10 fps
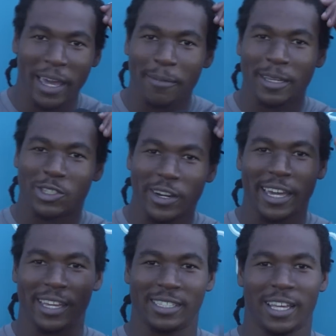Baby
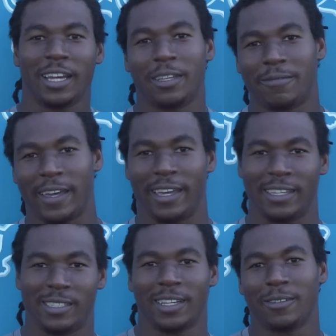dreads, ugly
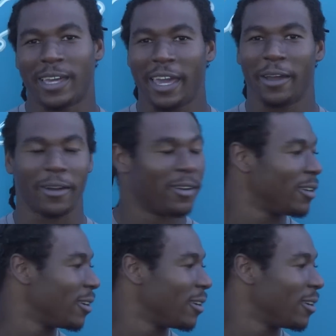phase. I don't care.